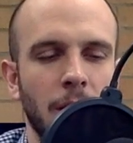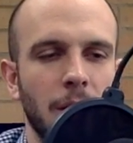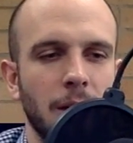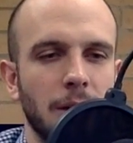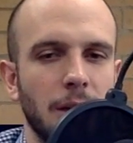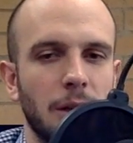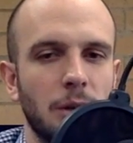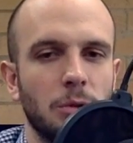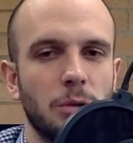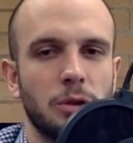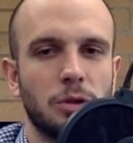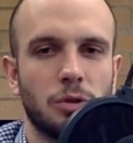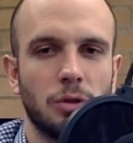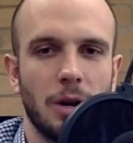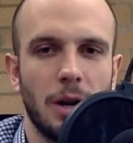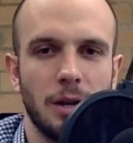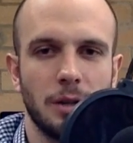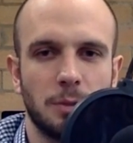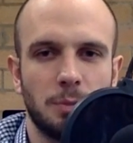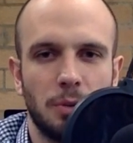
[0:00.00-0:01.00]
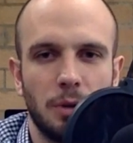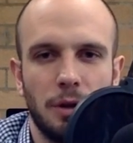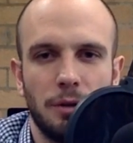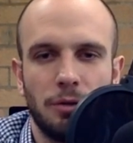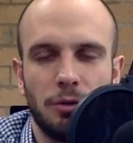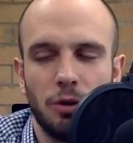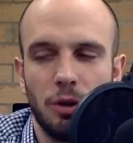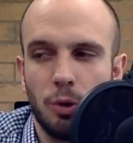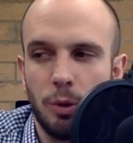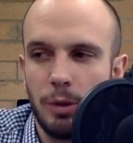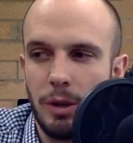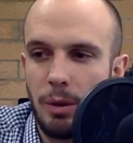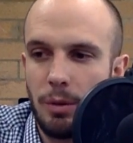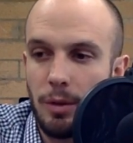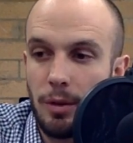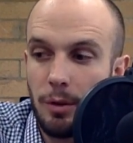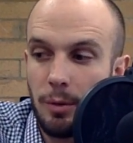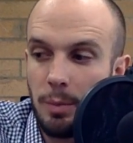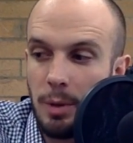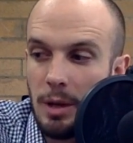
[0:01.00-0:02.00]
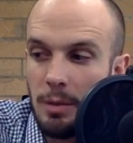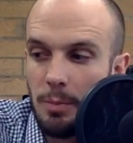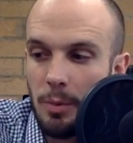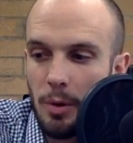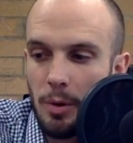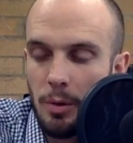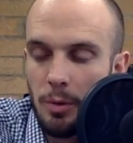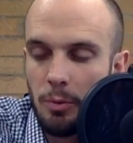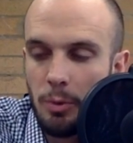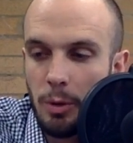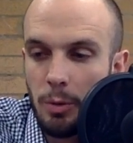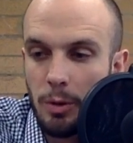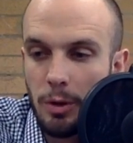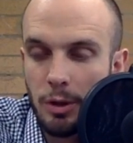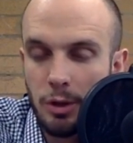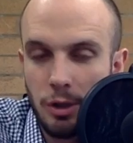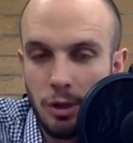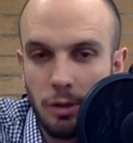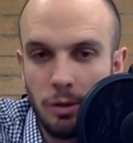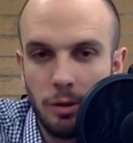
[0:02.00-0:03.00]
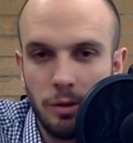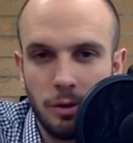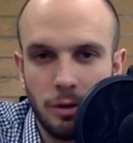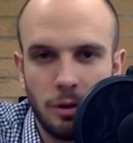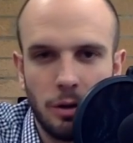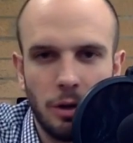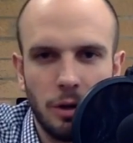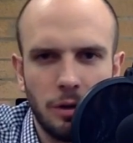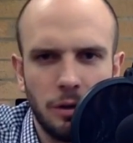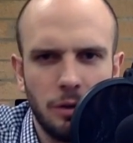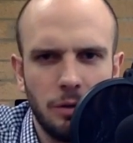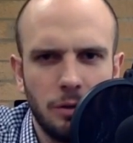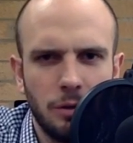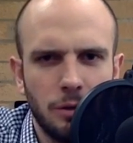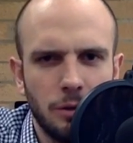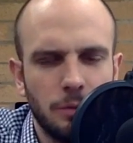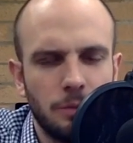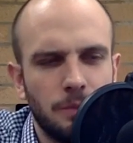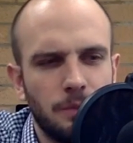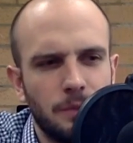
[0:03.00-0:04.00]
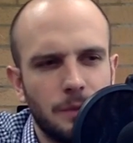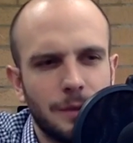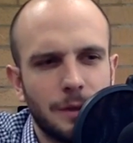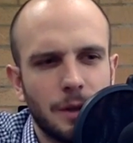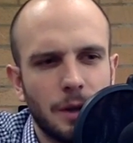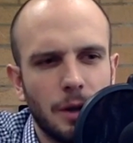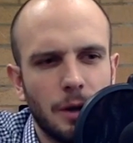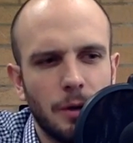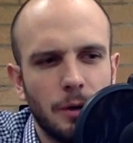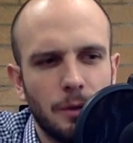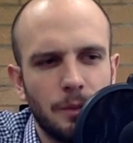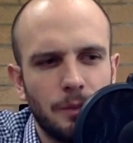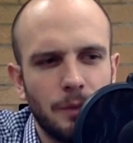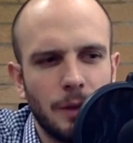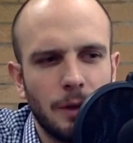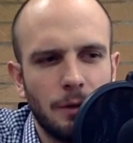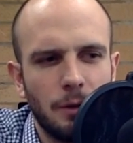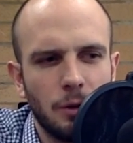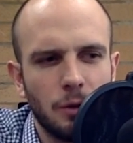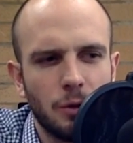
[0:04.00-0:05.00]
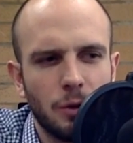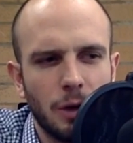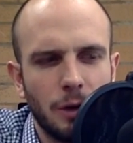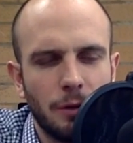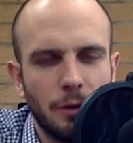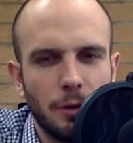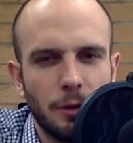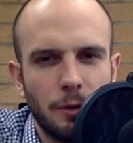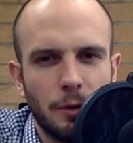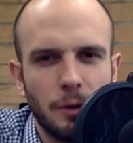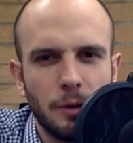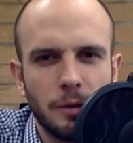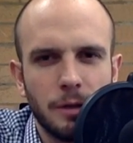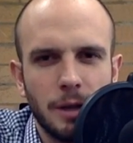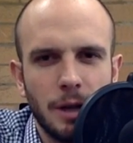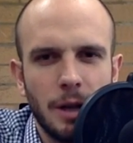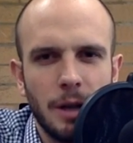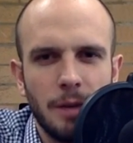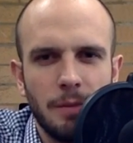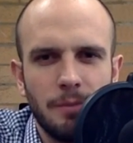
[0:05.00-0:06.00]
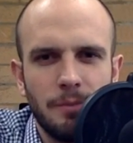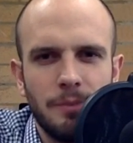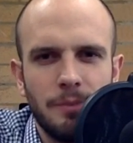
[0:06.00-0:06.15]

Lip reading: tend to address pretty frequently with other people. We want to share those across YouTube. So if you're joining for the first time,